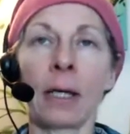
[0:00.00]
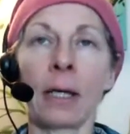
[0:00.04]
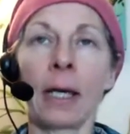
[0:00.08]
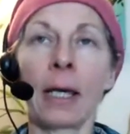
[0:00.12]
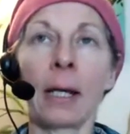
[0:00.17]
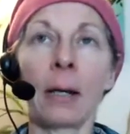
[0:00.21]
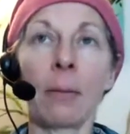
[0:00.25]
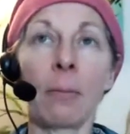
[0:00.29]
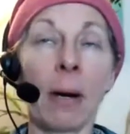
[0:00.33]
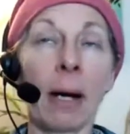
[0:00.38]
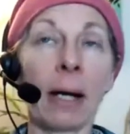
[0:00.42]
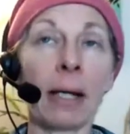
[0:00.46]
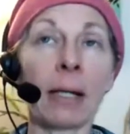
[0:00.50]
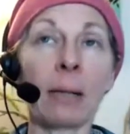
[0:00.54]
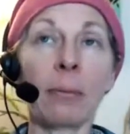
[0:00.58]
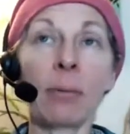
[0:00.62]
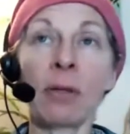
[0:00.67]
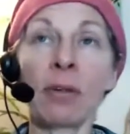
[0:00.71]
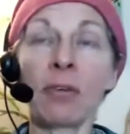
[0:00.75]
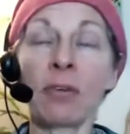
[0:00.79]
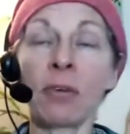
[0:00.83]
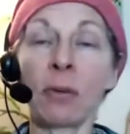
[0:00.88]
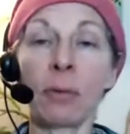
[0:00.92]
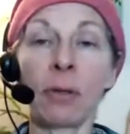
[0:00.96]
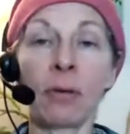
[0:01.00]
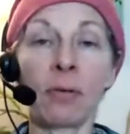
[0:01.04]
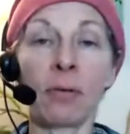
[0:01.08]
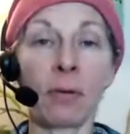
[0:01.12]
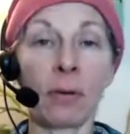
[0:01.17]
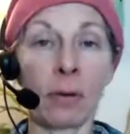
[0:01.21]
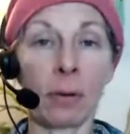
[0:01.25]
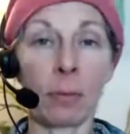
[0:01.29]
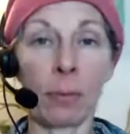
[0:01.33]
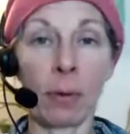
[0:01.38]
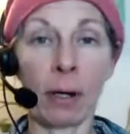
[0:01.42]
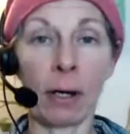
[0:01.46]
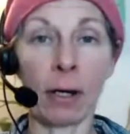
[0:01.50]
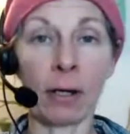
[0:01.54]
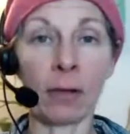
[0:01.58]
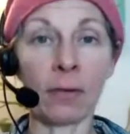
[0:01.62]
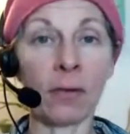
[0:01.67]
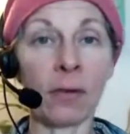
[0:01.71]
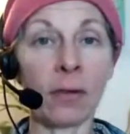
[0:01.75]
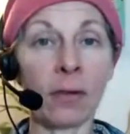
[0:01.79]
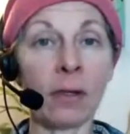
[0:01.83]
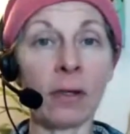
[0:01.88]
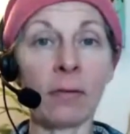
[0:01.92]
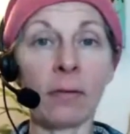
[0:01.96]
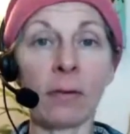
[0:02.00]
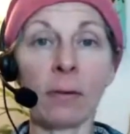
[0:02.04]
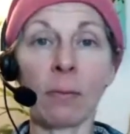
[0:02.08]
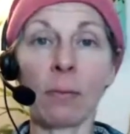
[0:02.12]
and it might have been something very positive,